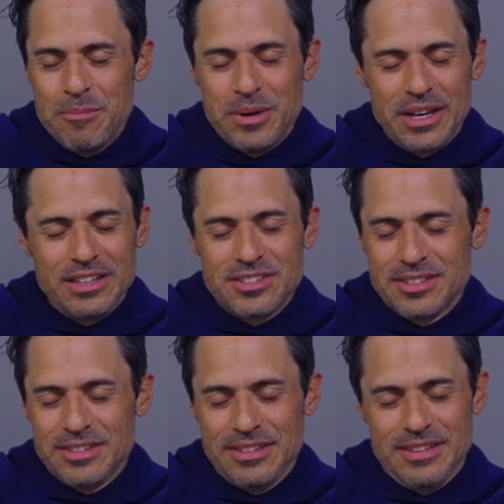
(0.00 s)
But
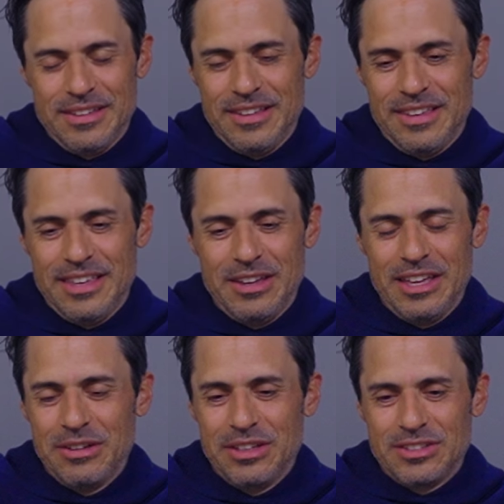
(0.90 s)
it's
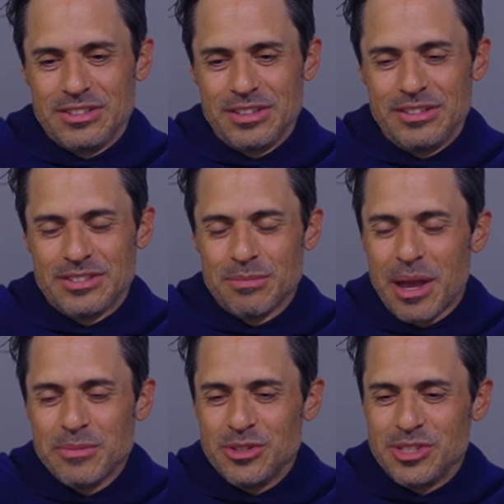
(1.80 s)

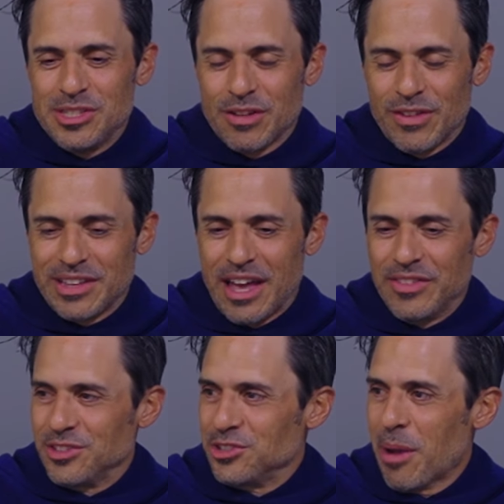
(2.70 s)
sometimes you see stuff like that
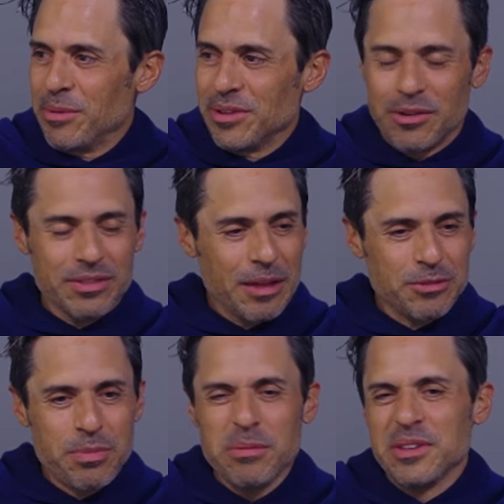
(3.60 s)
in this job. You're like,
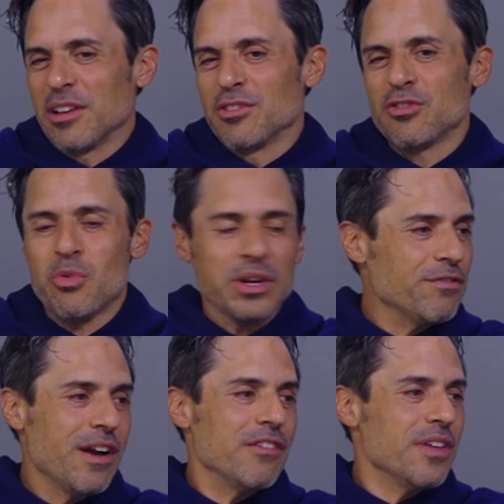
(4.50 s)
that's probably like a
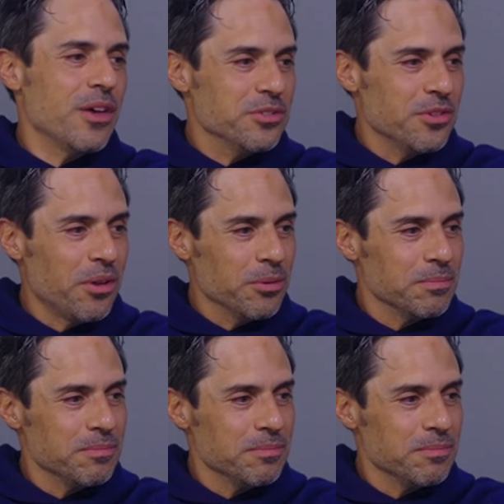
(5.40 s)
$25,000